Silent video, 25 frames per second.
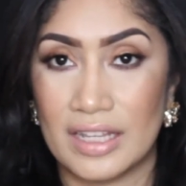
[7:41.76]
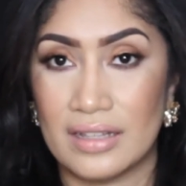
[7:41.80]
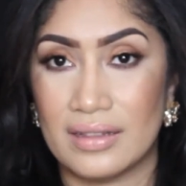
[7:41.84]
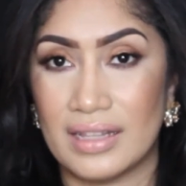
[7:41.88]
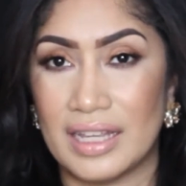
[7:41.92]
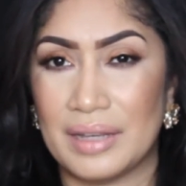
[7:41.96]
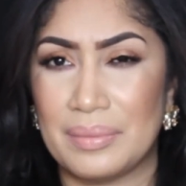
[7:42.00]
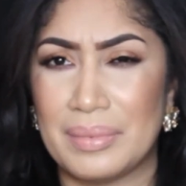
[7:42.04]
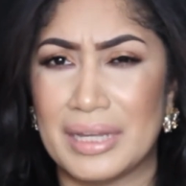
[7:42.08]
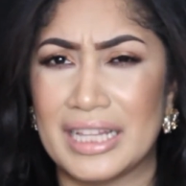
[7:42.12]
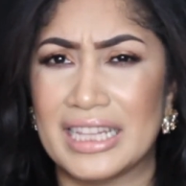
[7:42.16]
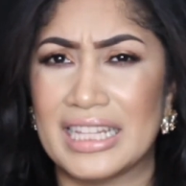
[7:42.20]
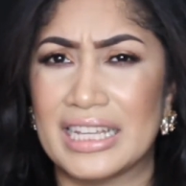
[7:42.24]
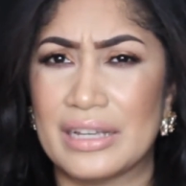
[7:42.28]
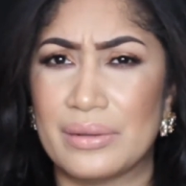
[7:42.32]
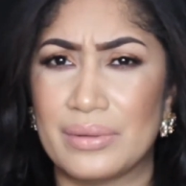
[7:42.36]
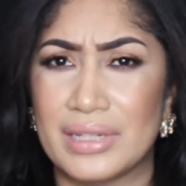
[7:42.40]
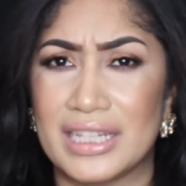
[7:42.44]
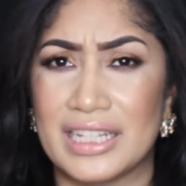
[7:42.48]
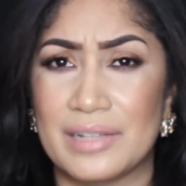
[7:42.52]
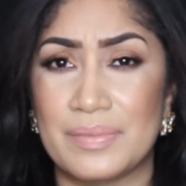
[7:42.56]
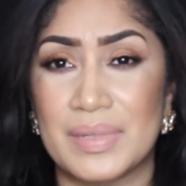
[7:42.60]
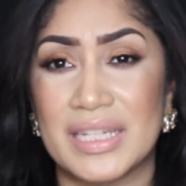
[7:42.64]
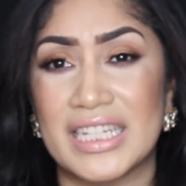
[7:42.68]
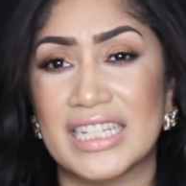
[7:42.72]
like my
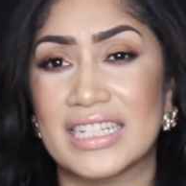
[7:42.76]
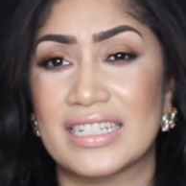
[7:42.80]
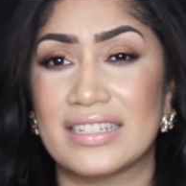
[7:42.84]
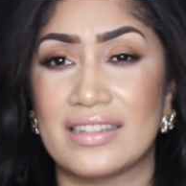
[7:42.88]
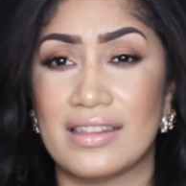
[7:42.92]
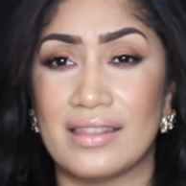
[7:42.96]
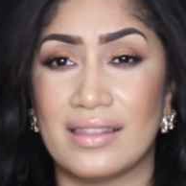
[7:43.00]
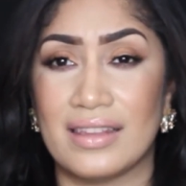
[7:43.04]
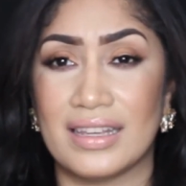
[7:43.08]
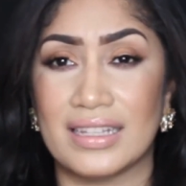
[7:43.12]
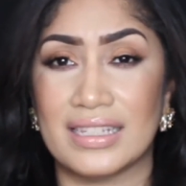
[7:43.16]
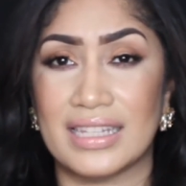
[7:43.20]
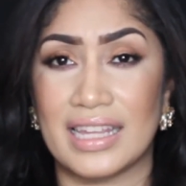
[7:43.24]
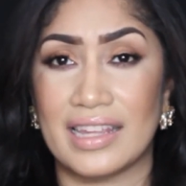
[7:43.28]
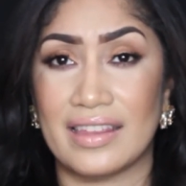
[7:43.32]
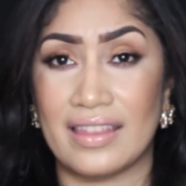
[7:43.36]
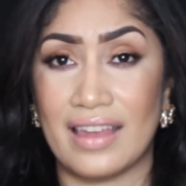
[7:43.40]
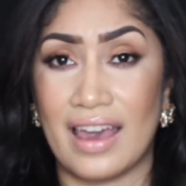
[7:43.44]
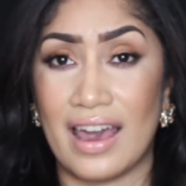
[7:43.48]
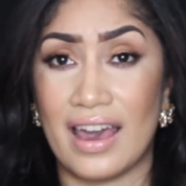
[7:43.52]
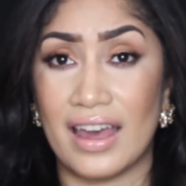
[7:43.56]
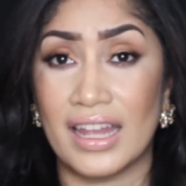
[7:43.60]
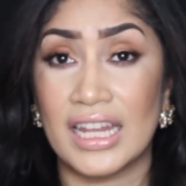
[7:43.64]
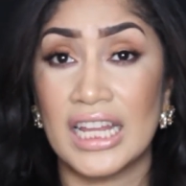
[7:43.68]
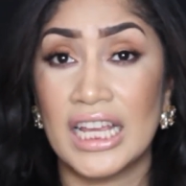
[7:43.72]
liquid lipsticks and things like
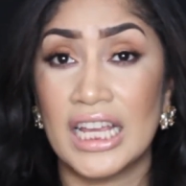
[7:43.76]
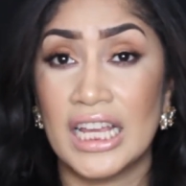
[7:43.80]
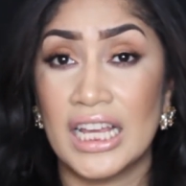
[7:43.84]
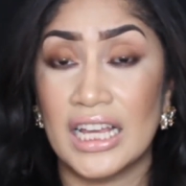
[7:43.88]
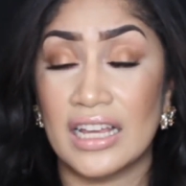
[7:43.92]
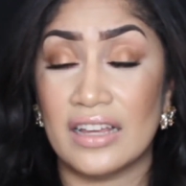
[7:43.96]
that.